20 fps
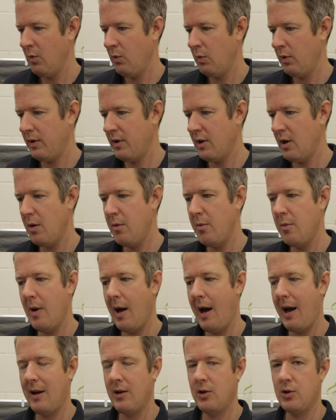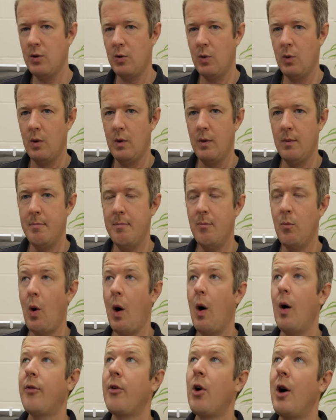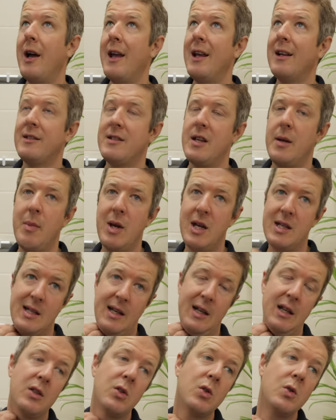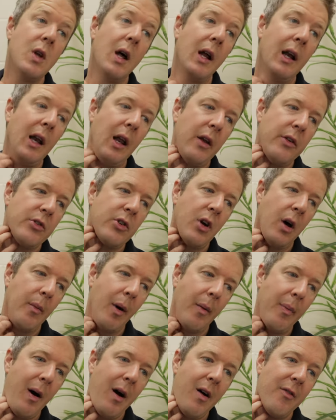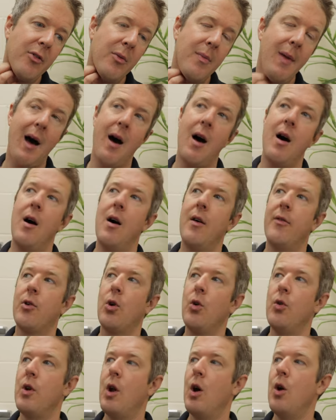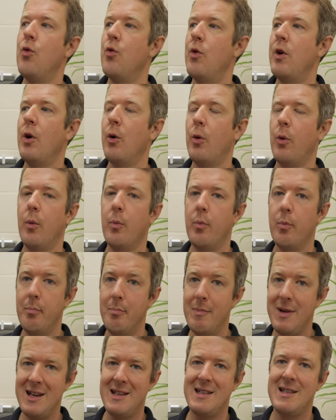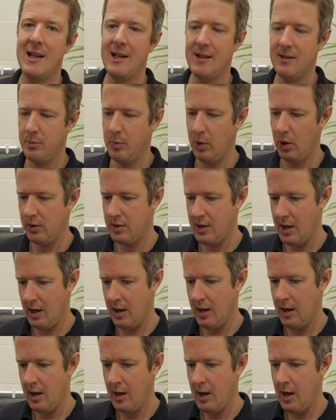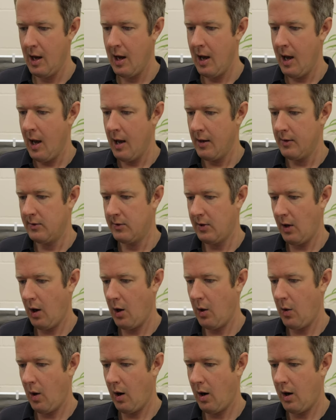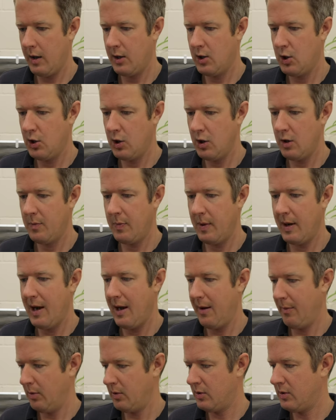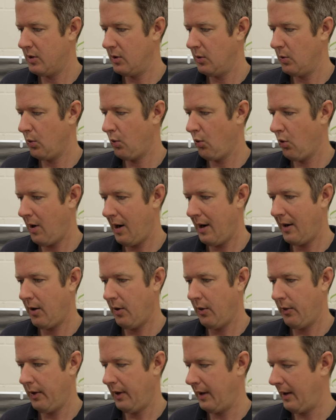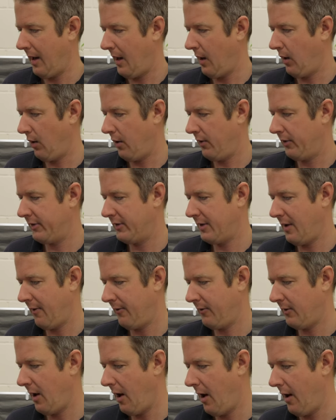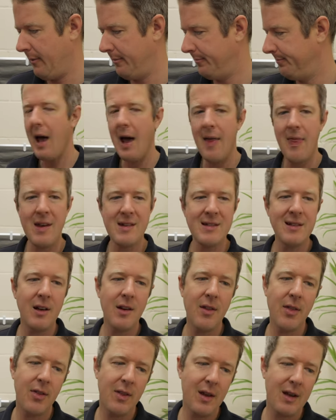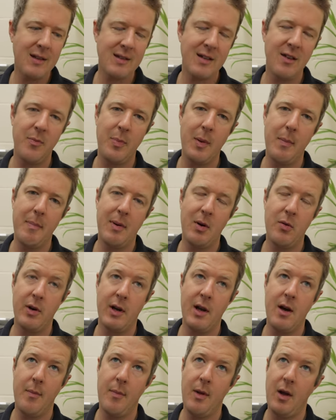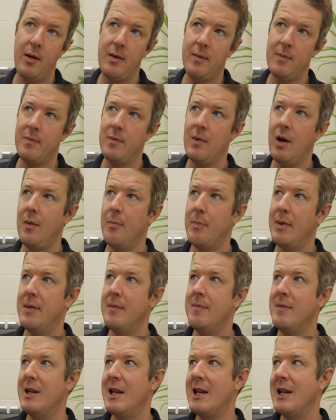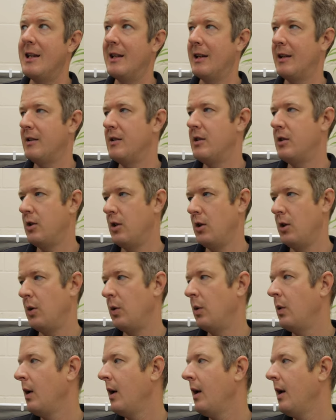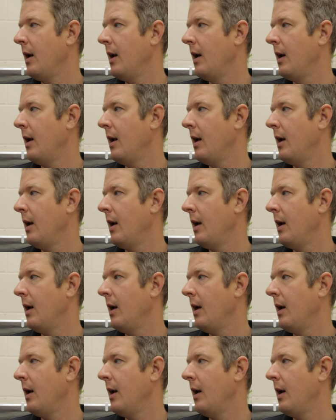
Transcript: with no actual, well, I've got a Hilti meeting at lunchtime, but apart from that, I've got no real meetings booked in. So I should be able to crack on and get a lot of stuff done. And there's like things that have been building up that I've been needing to do,